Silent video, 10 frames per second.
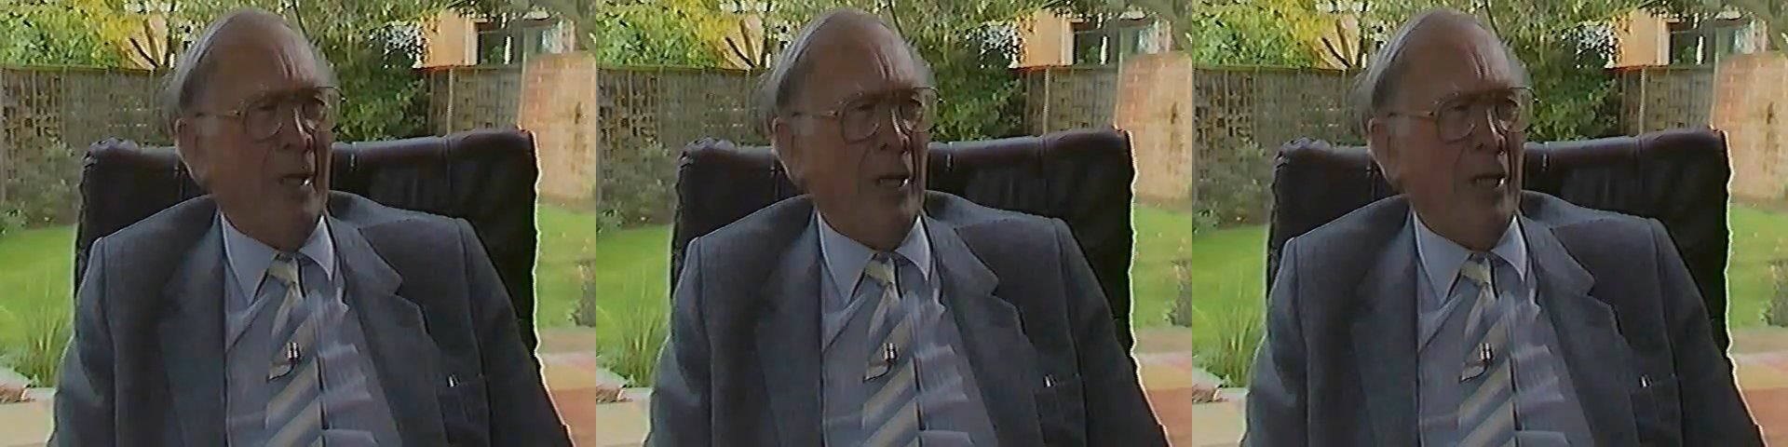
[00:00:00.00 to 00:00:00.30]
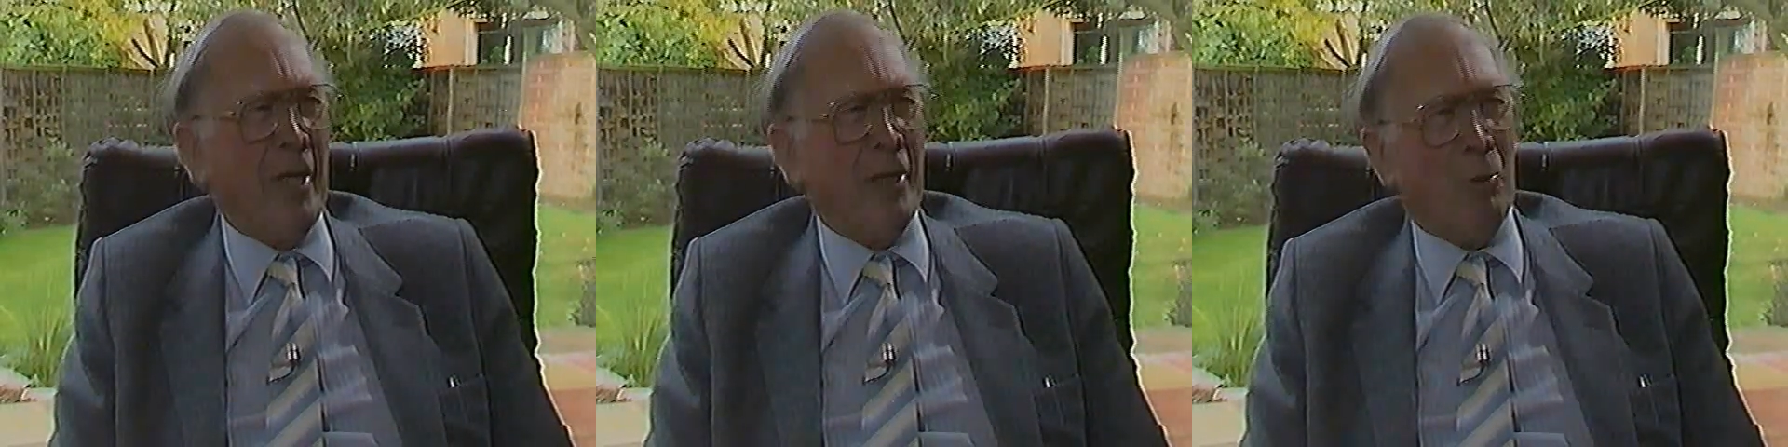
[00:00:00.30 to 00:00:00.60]
And
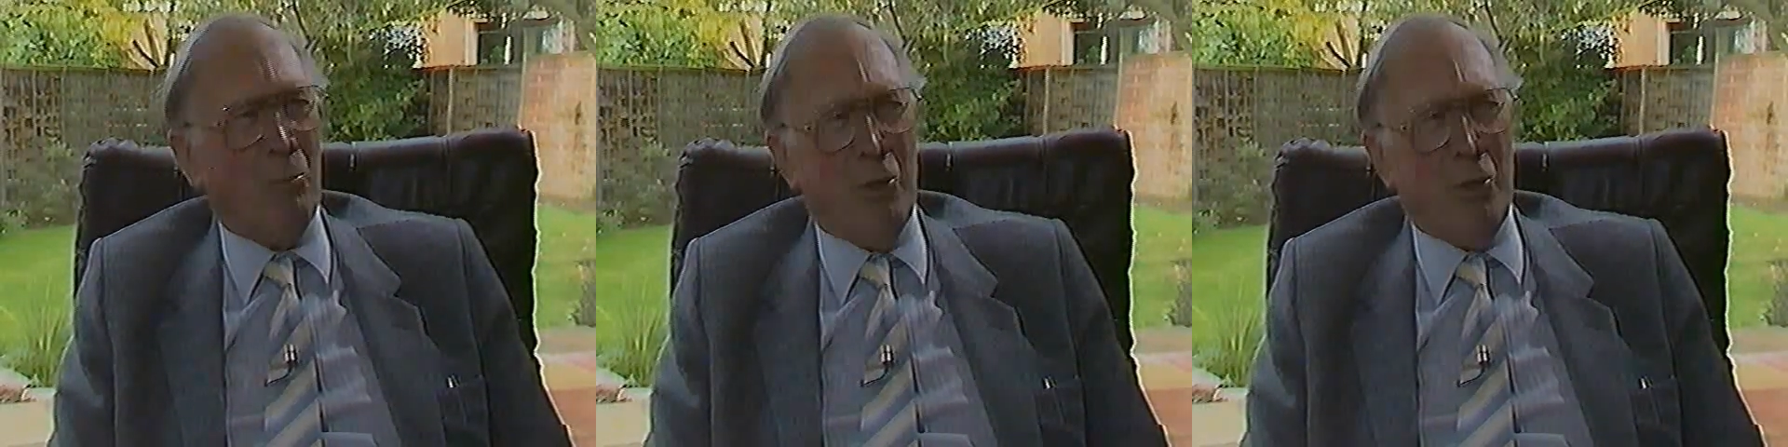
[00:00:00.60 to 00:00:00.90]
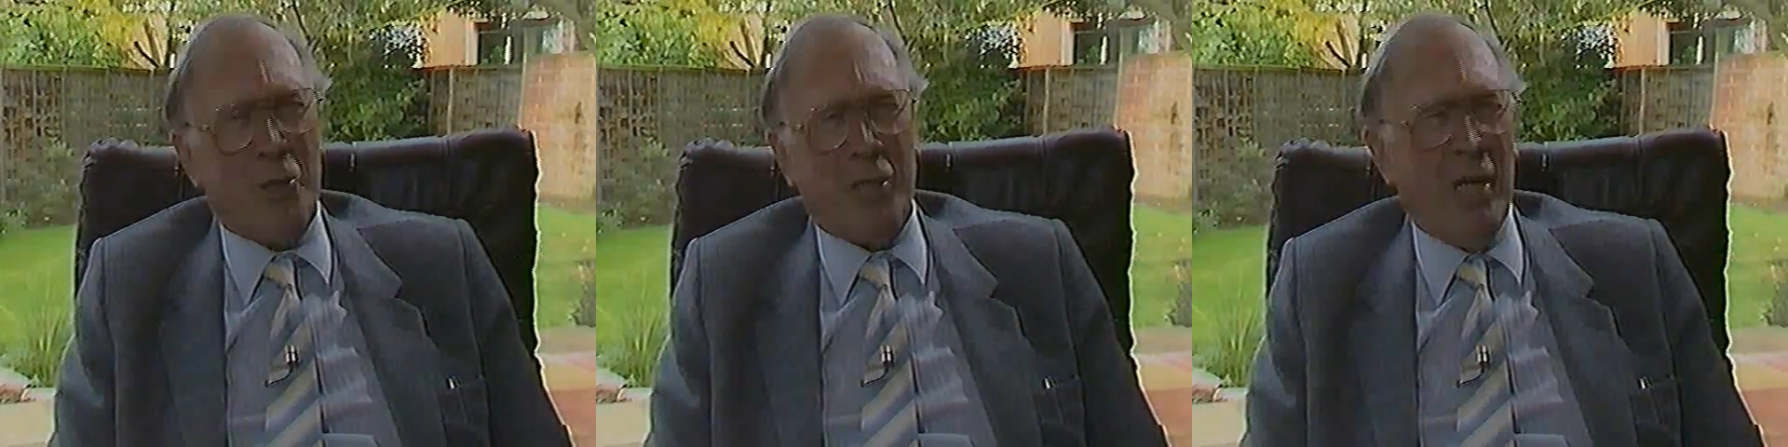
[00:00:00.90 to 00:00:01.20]
he had the
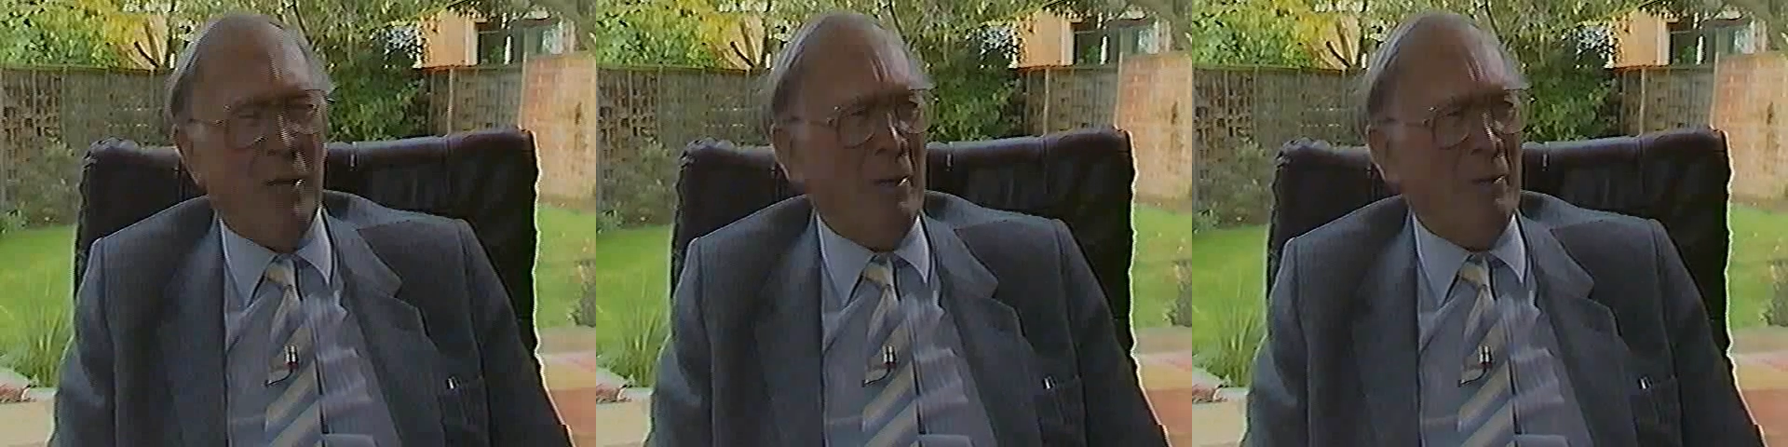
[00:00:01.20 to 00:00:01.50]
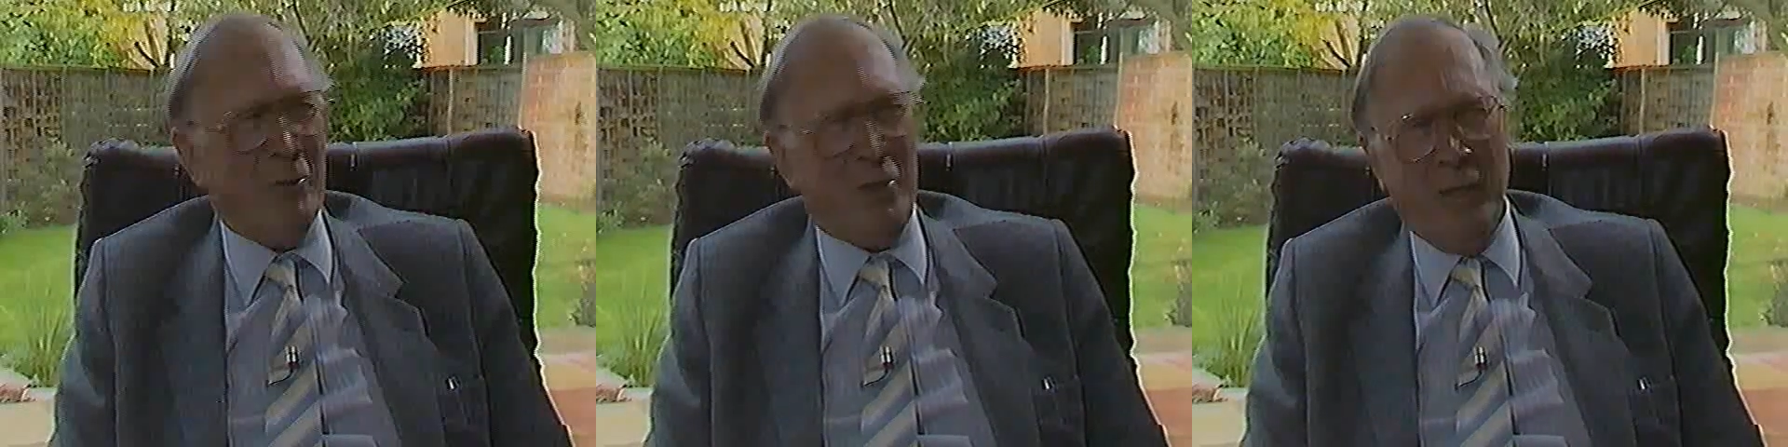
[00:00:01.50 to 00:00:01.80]
worst game you
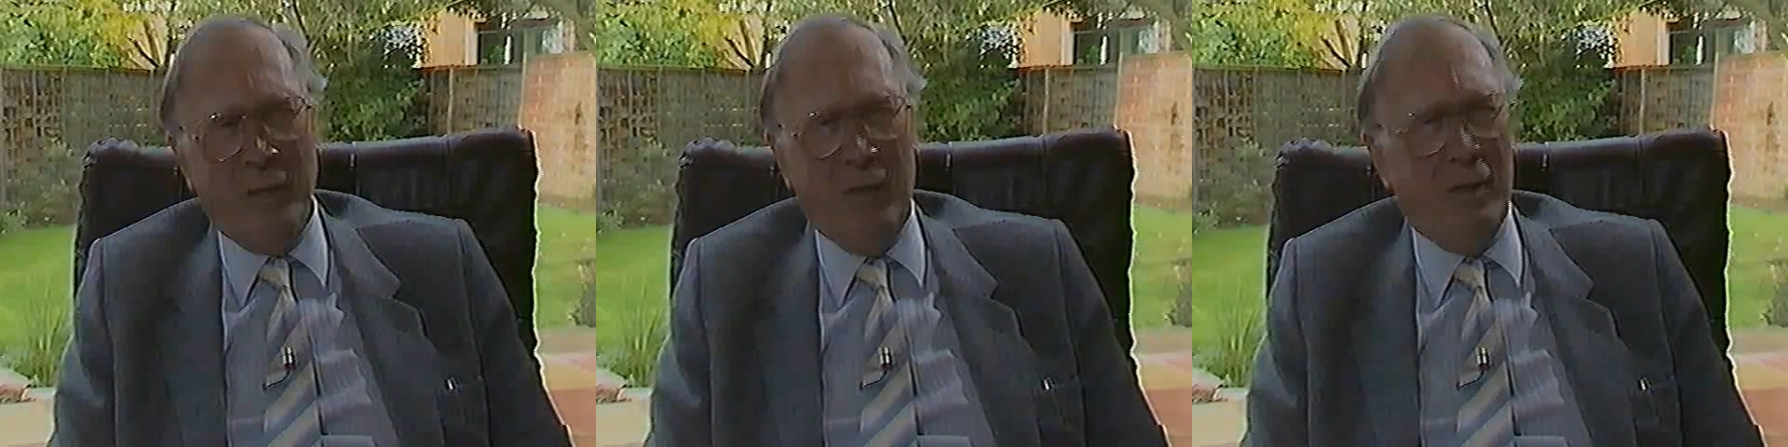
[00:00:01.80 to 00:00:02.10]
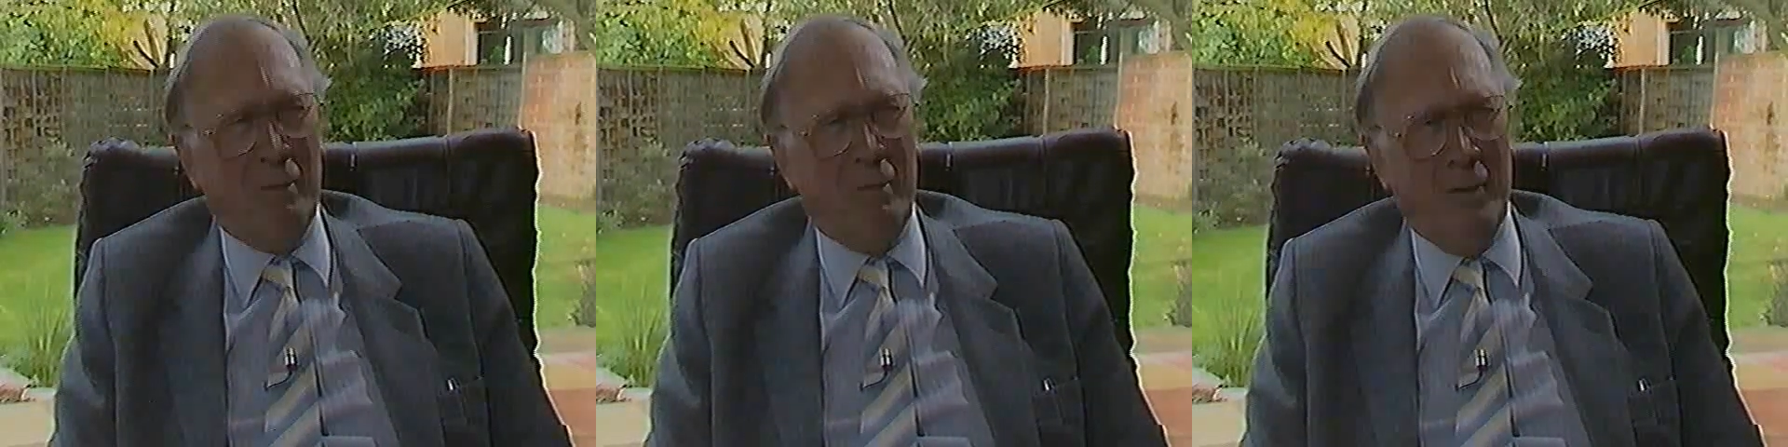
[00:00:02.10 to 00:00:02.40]
ever seen in your
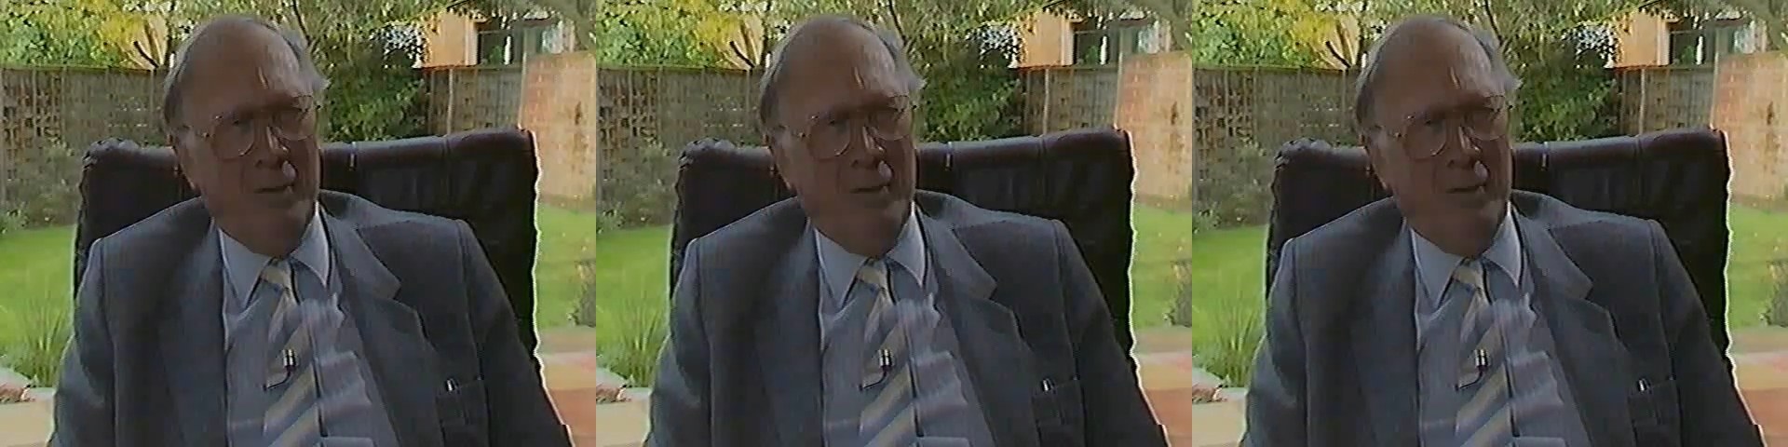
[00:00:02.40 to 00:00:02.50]
life.